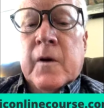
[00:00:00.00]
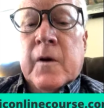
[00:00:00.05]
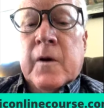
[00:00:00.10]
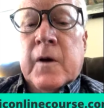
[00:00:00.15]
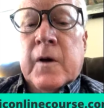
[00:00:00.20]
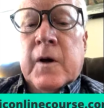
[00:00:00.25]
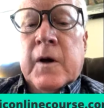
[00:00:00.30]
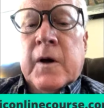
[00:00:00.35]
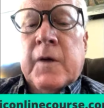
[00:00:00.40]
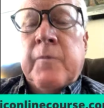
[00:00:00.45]

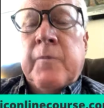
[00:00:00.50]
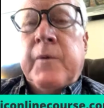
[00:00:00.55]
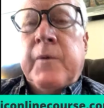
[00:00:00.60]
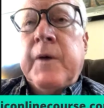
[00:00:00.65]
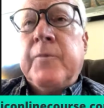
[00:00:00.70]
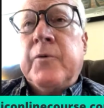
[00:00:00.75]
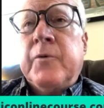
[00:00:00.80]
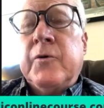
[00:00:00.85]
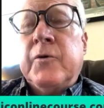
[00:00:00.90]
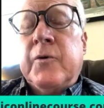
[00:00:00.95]
in
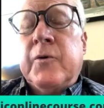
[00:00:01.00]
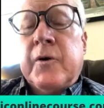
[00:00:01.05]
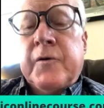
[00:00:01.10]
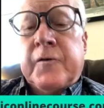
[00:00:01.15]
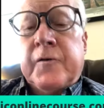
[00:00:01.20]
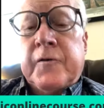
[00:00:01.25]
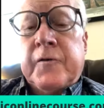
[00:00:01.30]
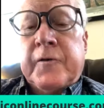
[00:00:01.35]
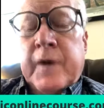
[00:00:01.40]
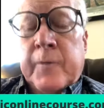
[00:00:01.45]
people who are
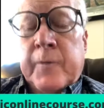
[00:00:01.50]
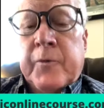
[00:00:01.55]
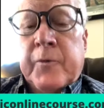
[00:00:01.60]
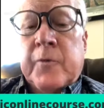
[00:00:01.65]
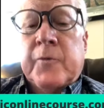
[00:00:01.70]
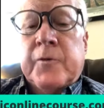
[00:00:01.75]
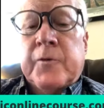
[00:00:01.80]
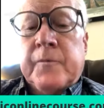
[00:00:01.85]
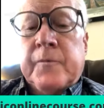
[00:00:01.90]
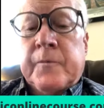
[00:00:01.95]

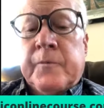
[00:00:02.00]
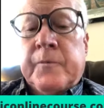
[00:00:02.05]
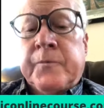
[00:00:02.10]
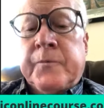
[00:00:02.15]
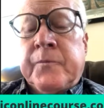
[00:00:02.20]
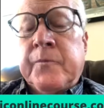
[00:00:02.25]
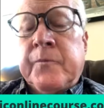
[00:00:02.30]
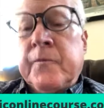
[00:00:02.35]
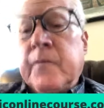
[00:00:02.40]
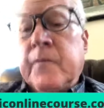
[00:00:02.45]
susceptible
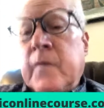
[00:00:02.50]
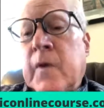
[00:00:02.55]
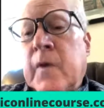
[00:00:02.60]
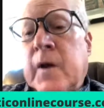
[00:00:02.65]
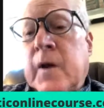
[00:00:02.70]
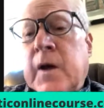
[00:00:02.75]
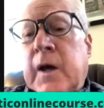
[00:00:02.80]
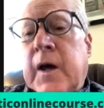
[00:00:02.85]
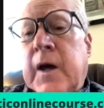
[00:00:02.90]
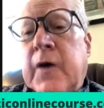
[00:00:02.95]

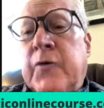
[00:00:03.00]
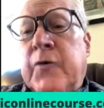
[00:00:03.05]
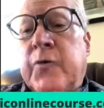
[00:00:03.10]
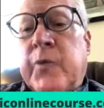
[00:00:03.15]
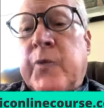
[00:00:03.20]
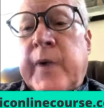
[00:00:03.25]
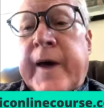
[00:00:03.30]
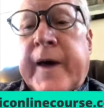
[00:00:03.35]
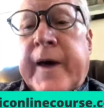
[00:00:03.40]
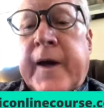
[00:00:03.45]
is
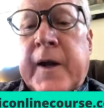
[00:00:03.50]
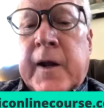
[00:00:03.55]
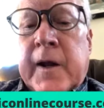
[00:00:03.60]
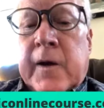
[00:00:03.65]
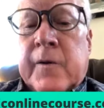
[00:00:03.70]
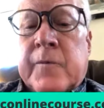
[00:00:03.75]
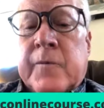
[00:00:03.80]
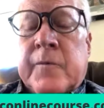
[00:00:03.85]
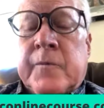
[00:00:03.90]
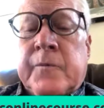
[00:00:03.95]
weakening,
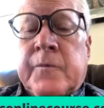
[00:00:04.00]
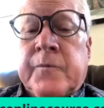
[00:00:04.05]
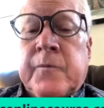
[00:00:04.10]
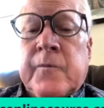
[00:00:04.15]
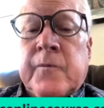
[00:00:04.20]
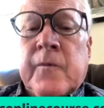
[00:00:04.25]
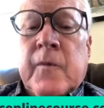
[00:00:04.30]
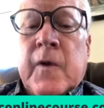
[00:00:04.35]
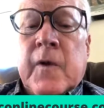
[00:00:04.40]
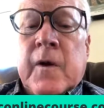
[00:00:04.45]

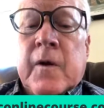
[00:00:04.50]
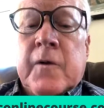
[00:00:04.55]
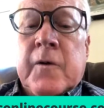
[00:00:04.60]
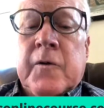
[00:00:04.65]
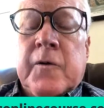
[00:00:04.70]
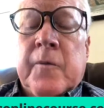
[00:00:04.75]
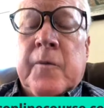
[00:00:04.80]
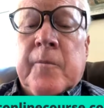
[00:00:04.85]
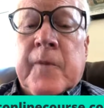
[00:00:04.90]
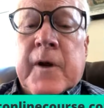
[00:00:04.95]

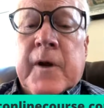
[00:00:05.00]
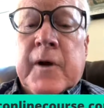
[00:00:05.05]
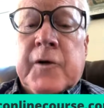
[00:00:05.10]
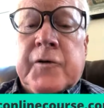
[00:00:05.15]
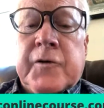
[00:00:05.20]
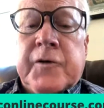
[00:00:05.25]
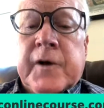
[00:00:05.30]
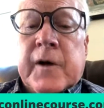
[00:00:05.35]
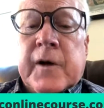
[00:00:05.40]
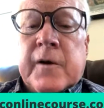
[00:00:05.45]

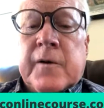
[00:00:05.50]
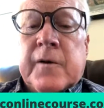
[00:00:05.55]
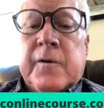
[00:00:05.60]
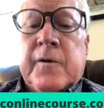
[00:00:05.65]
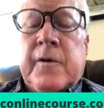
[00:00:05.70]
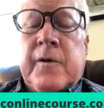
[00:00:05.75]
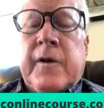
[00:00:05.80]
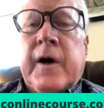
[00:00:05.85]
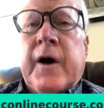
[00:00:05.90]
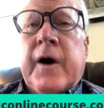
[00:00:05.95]
diminishing
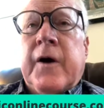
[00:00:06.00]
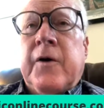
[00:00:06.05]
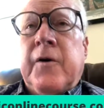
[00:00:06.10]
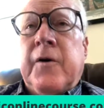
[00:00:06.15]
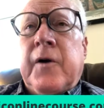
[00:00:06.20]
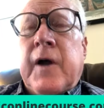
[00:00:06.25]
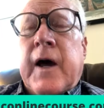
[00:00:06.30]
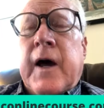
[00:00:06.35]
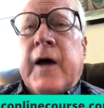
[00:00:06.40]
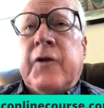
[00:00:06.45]
their
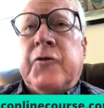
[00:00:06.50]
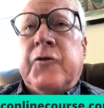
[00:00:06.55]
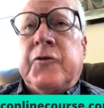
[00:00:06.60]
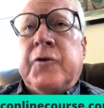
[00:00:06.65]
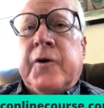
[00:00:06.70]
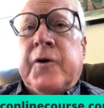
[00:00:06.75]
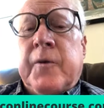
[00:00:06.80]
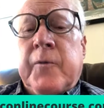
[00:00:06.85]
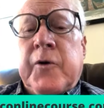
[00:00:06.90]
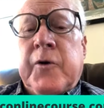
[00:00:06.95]

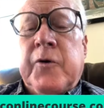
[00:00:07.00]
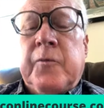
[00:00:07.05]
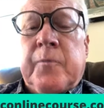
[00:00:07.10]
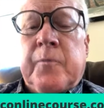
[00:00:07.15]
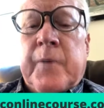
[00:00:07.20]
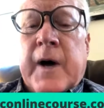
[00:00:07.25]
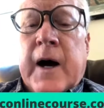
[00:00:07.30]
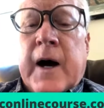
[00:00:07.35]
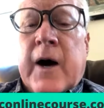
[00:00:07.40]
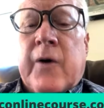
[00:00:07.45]
natural immune
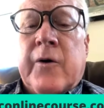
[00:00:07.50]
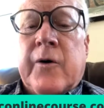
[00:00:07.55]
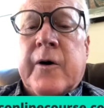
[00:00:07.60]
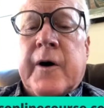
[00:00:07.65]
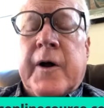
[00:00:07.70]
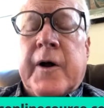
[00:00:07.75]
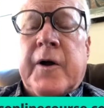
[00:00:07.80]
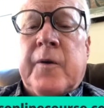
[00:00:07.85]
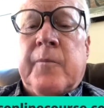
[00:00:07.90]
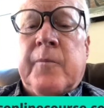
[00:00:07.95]
power
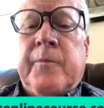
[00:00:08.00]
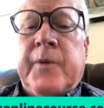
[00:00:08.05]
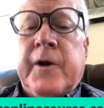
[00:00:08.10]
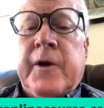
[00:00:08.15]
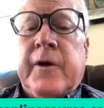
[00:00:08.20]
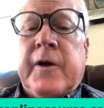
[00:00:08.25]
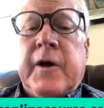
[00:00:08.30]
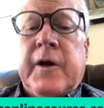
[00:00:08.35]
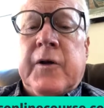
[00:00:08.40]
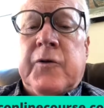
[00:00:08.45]
and
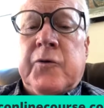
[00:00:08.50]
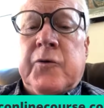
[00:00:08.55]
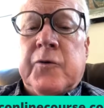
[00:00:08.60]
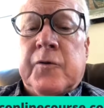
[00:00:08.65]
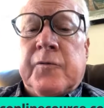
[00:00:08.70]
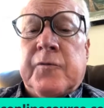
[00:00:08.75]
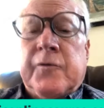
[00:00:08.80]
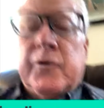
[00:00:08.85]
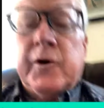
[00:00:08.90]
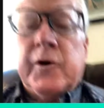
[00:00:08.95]
ability to
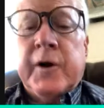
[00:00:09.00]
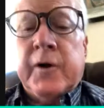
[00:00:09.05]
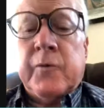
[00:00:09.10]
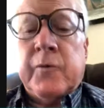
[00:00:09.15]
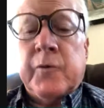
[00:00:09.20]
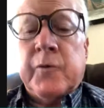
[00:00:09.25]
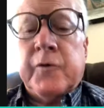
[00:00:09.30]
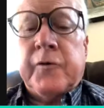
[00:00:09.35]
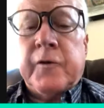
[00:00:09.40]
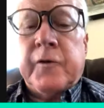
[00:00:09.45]
avoid and
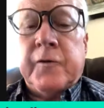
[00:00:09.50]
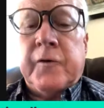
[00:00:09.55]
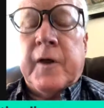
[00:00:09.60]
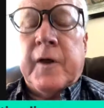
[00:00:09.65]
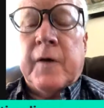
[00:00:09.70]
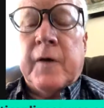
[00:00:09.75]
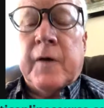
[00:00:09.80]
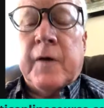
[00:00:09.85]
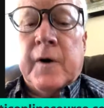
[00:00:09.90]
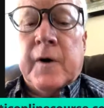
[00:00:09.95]
resist
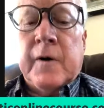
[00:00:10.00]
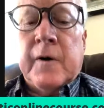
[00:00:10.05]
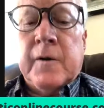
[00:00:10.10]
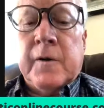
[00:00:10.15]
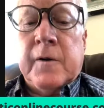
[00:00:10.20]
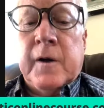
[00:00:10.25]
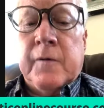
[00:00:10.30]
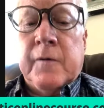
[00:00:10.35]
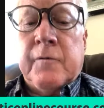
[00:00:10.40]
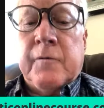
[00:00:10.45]

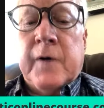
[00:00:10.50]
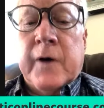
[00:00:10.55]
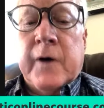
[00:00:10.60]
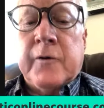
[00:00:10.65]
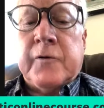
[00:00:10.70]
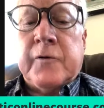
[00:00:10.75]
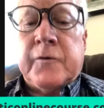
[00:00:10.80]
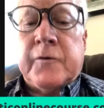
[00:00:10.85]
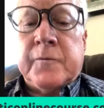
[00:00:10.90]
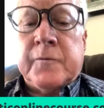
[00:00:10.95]
that
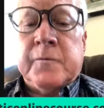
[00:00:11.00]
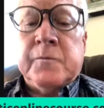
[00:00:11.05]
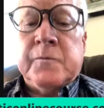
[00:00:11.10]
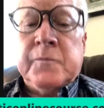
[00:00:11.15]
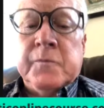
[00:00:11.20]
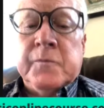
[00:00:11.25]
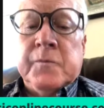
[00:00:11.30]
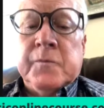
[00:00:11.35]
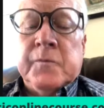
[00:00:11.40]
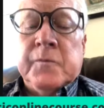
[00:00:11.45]
virus.
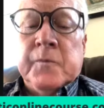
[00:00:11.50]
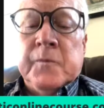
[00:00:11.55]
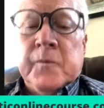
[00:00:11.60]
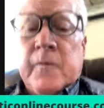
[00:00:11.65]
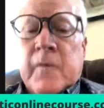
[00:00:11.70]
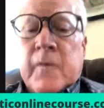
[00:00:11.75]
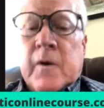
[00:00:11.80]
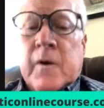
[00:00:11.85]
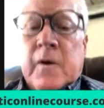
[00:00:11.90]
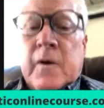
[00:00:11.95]

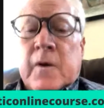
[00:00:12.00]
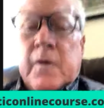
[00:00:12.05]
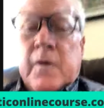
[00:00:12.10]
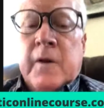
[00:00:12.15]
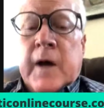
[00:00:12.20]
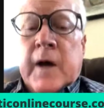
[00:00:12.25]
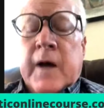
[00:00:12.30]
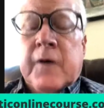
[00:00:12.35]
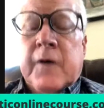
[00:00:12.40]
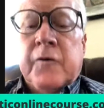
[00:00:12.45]

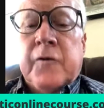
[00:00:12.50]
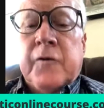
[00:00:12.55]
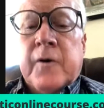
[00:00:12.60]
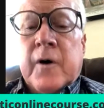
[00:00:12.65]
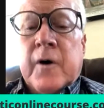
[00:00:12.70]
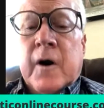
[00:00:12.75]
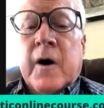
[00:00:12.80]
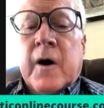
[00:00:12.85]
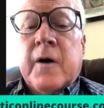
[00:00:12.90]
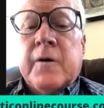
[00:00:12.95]
That is
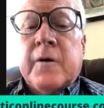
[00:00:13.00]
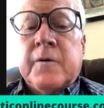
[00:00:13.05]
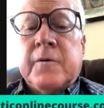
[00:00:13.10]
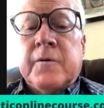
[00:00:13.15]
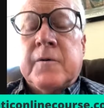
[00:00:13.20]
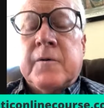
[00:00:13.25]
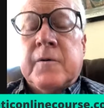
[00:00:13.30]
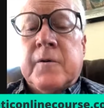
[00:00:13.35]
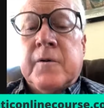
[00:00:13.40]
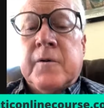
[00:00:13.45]

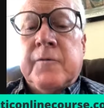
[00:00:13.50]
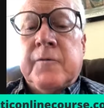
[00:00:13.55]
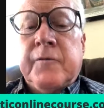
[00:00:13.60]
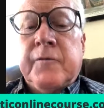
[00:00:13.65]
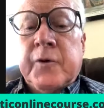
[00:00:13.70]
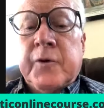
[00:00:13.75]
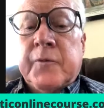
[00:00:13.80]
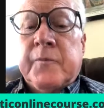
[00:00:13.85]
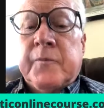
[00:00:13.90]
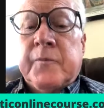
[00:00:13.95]
the view.